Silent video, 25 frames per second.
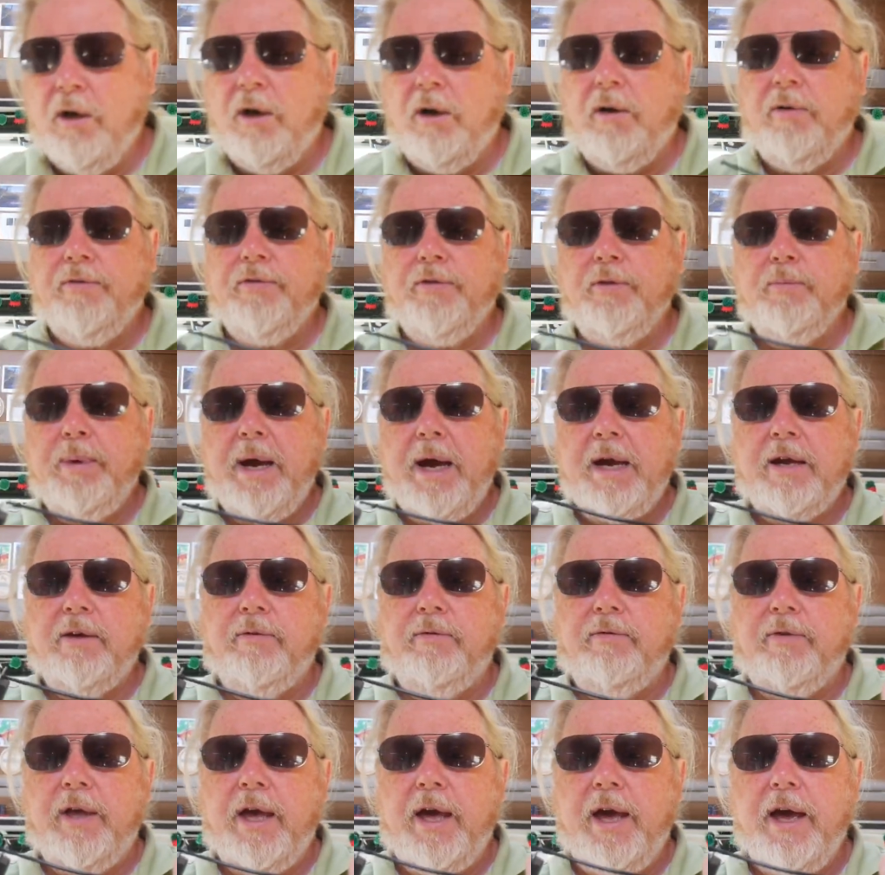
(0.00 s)
off the back
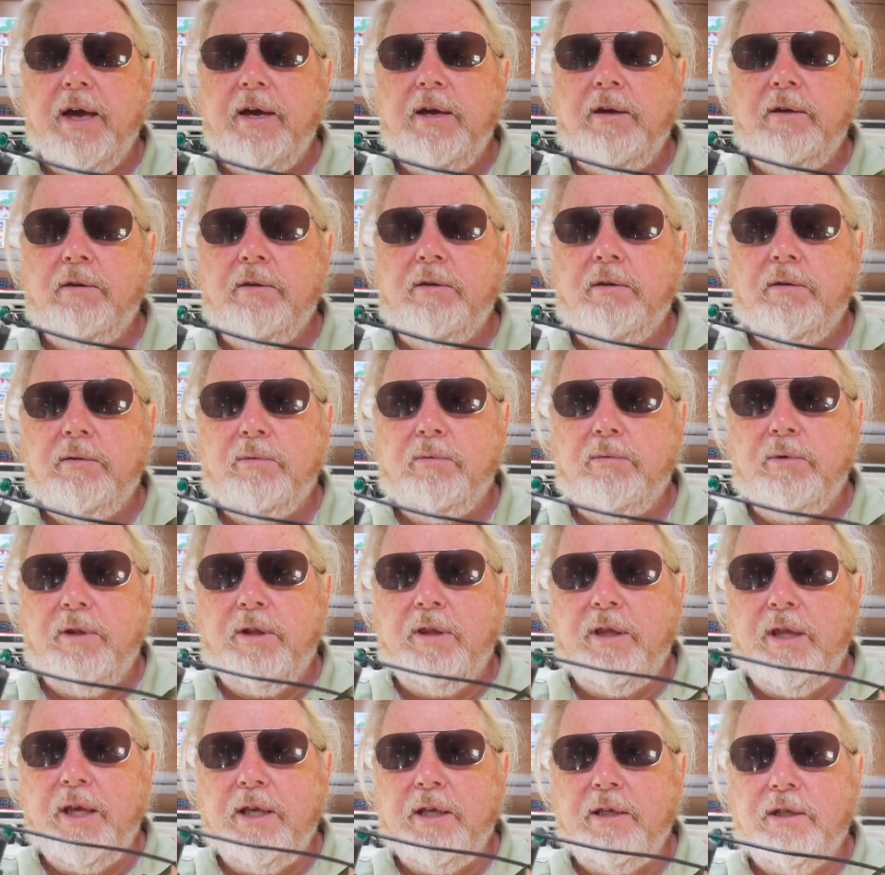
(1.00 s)
of there with
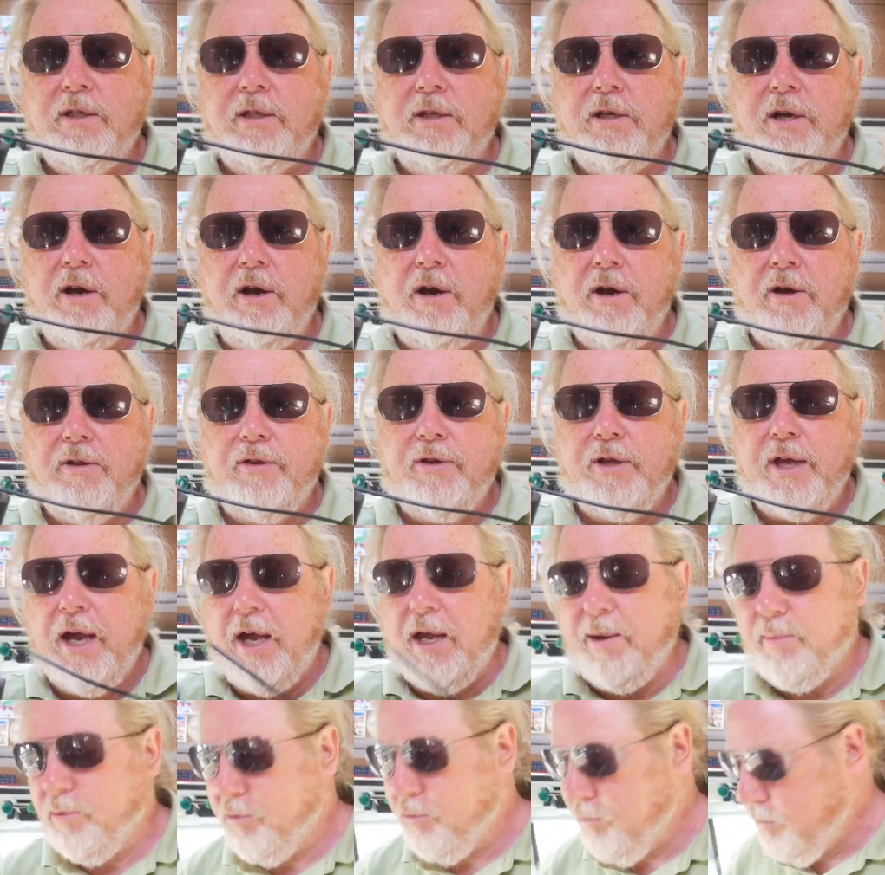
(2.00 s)
this earth
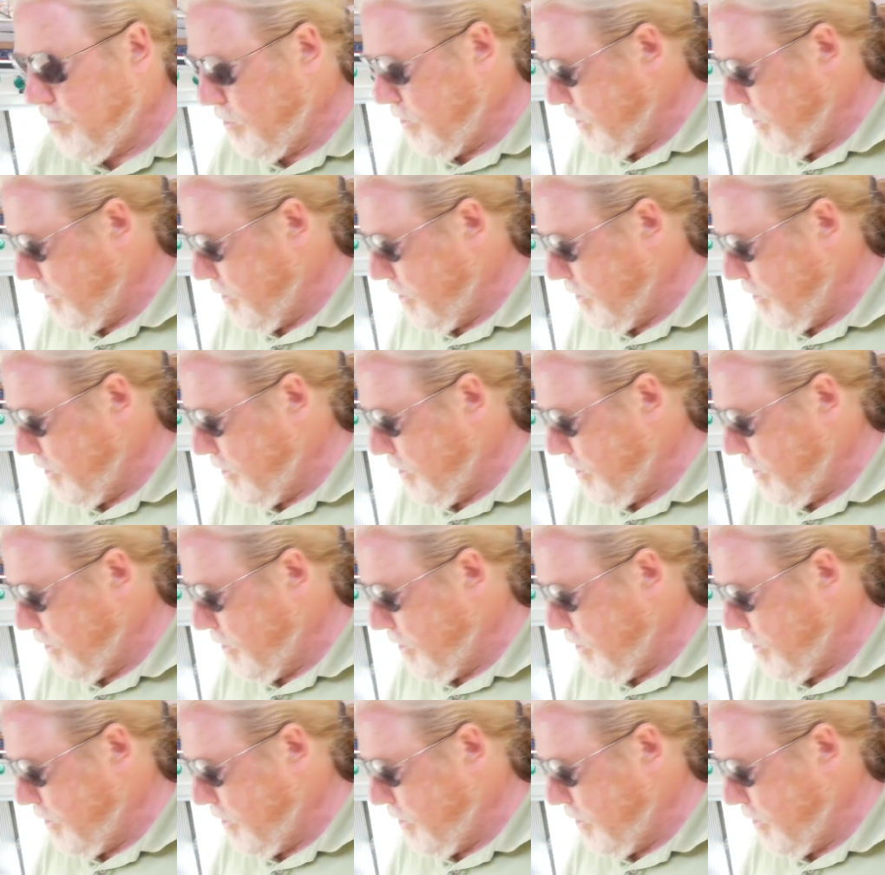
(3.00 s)
cable,